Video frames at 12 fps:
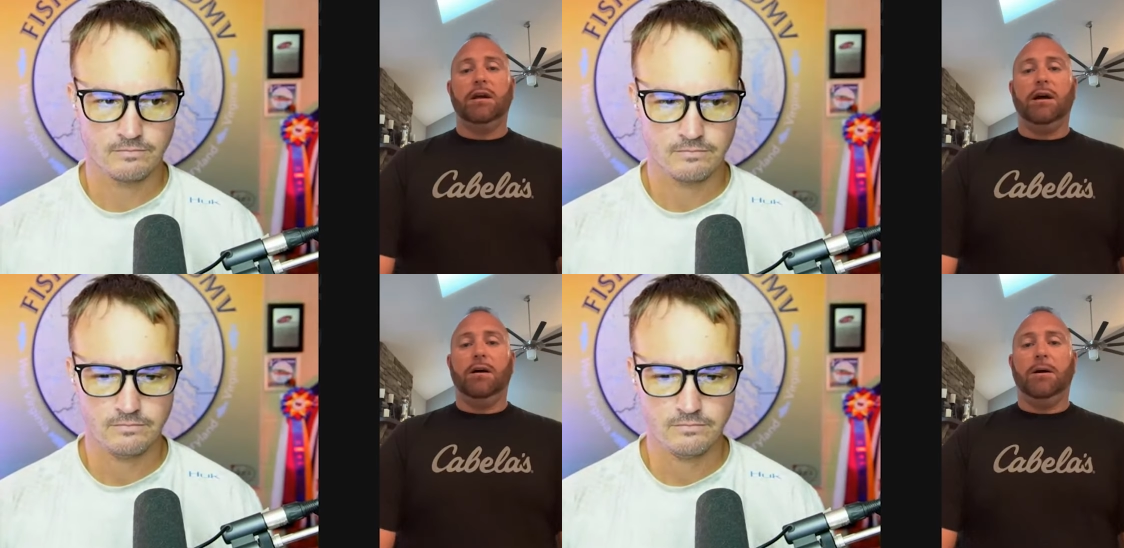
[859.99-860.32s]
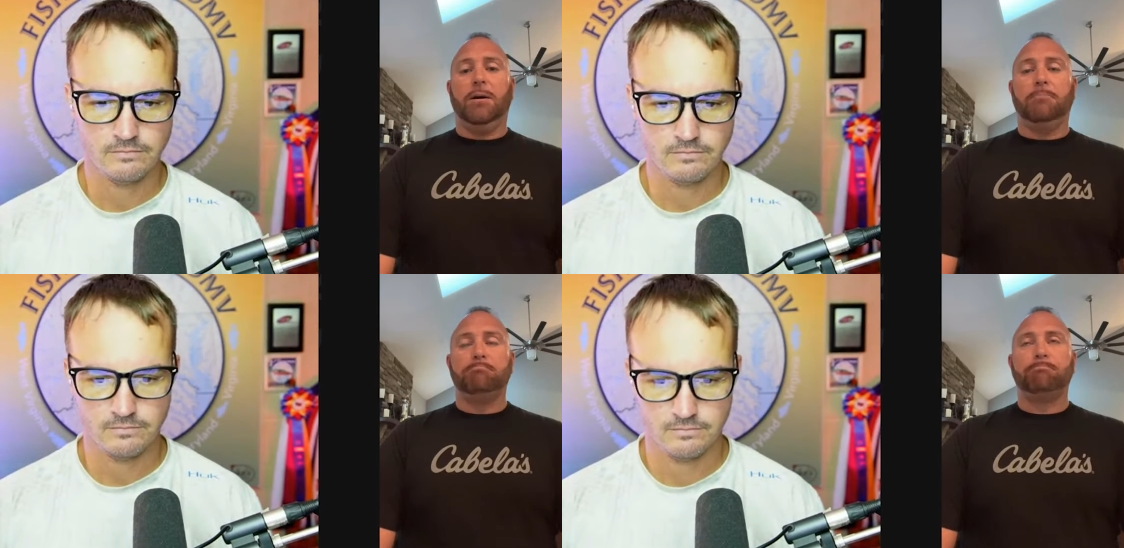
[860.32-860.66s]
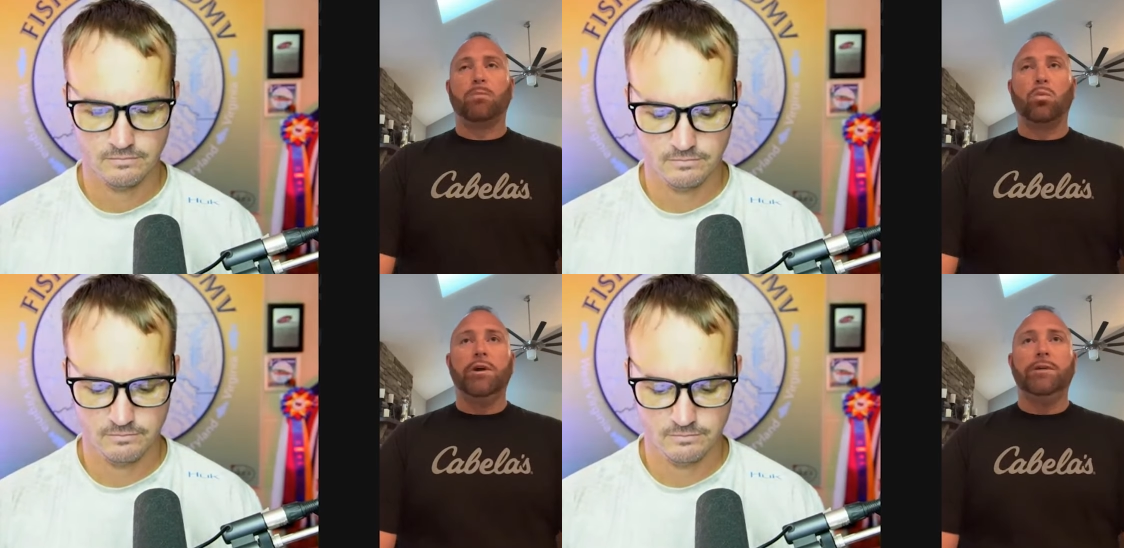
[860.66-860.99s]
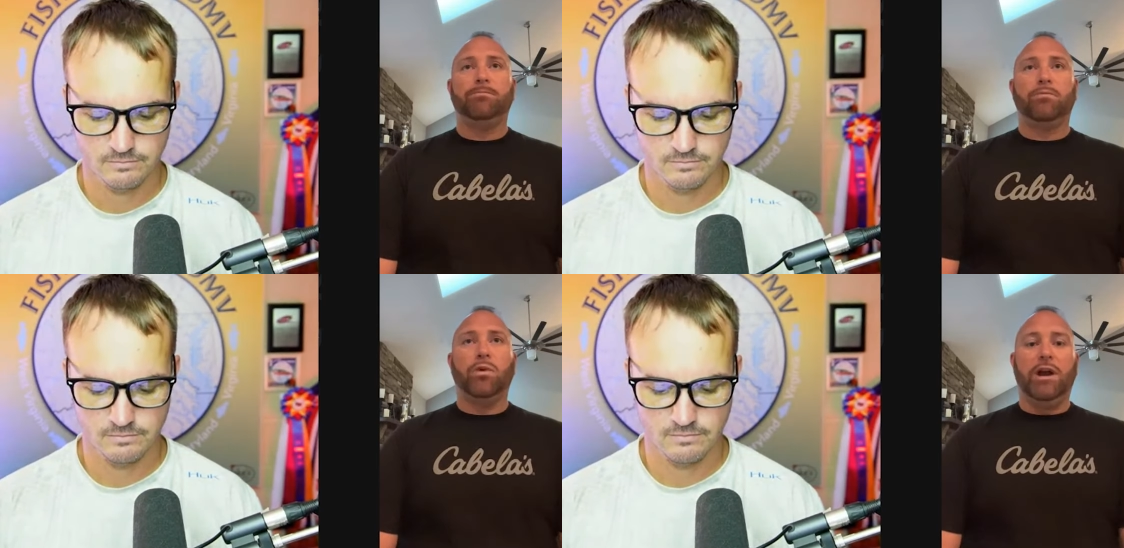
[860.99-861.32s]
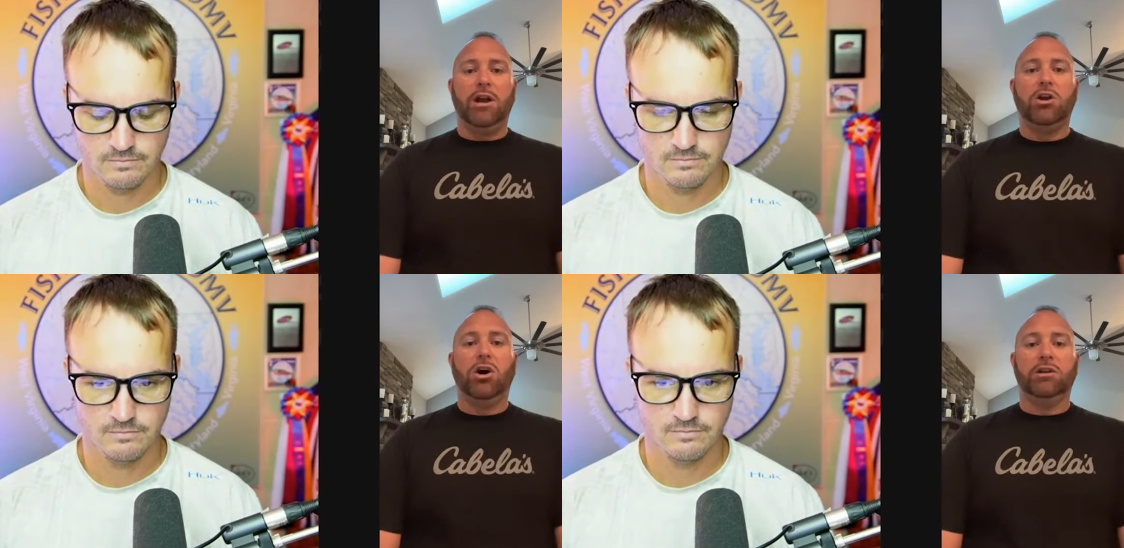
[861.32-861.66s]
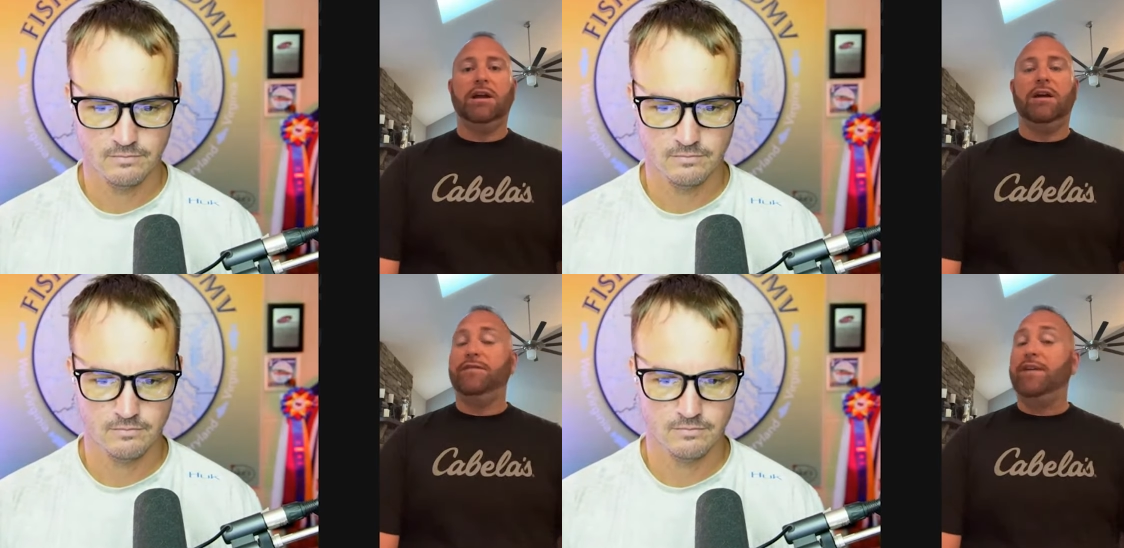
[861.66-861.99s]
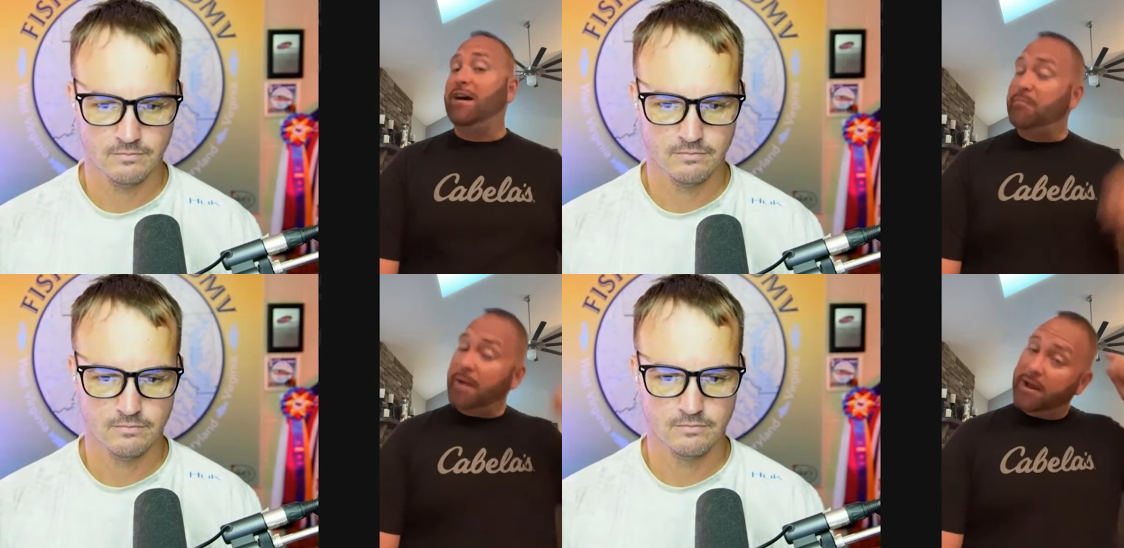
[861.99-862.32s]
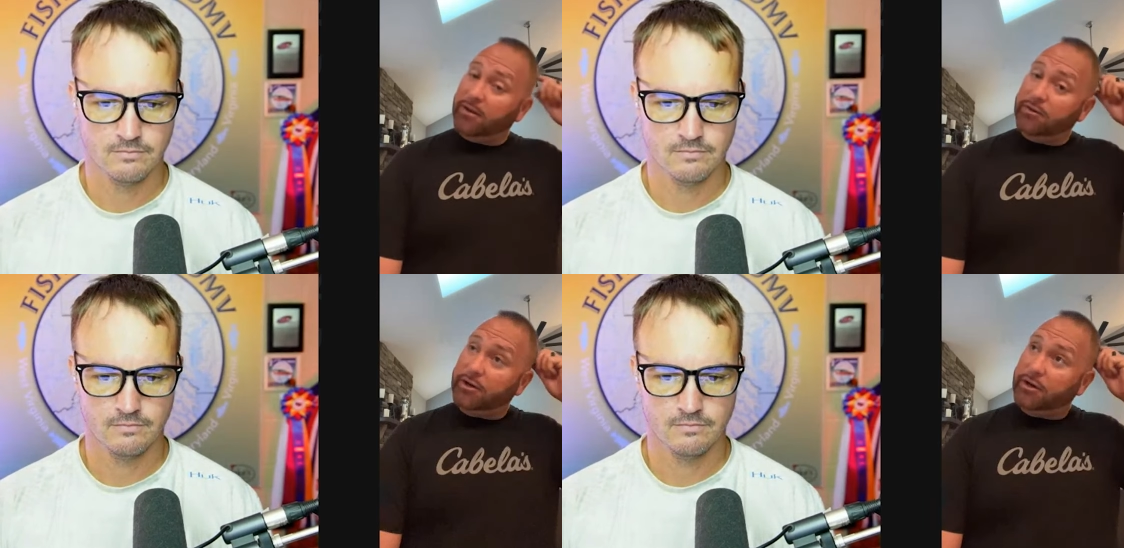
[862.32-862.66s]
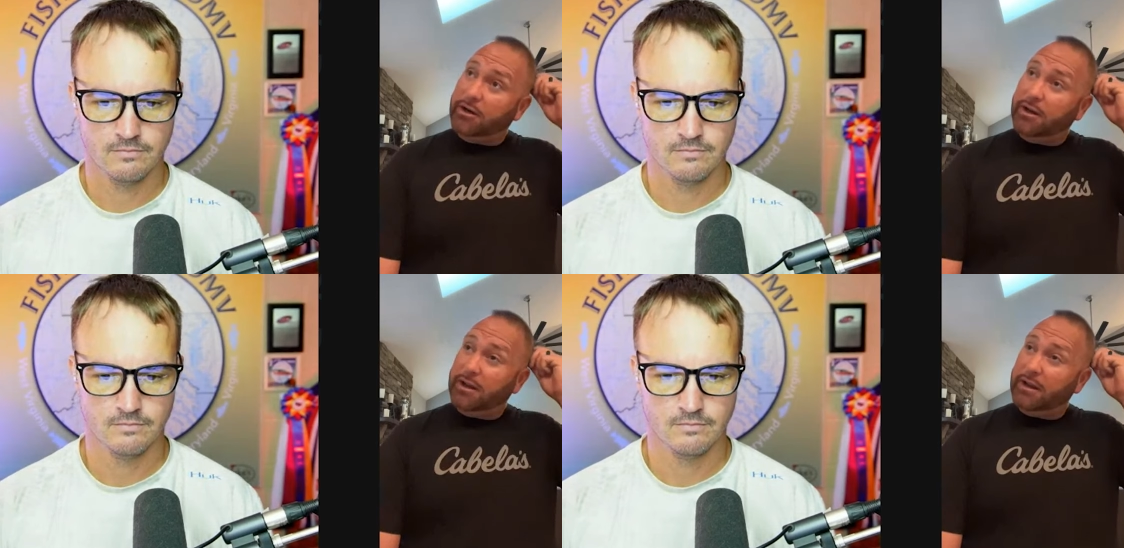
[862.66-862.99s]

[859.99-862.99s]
Speaker 1: Um, when when I caught that five pounder,